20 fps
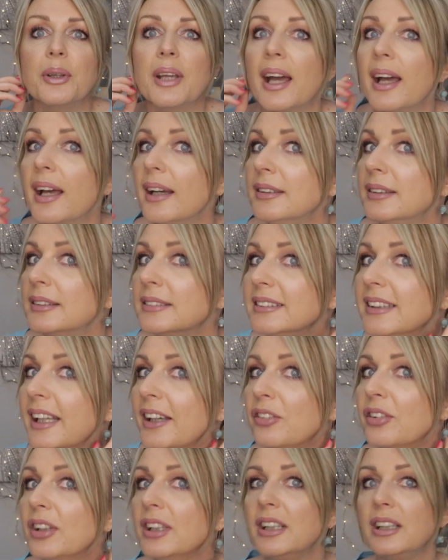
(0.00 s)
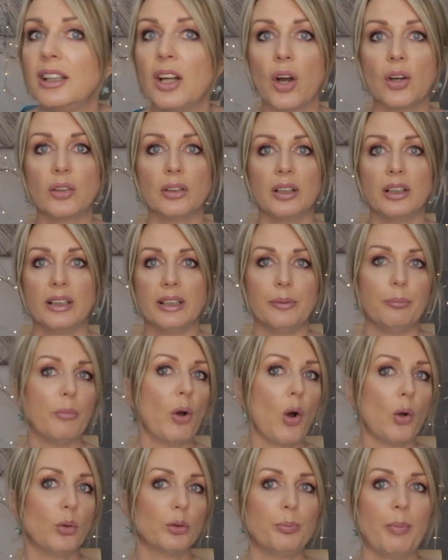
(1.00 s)
yeah, they're really long,
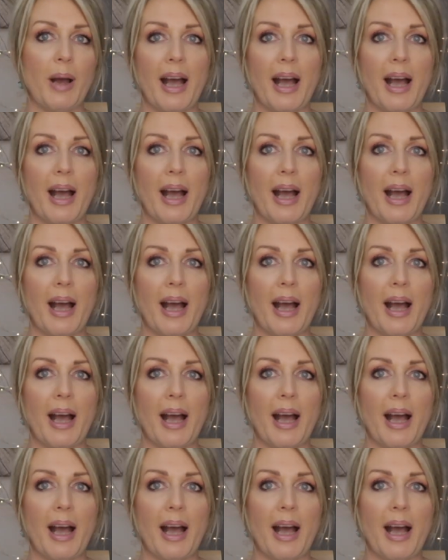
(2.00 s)
old,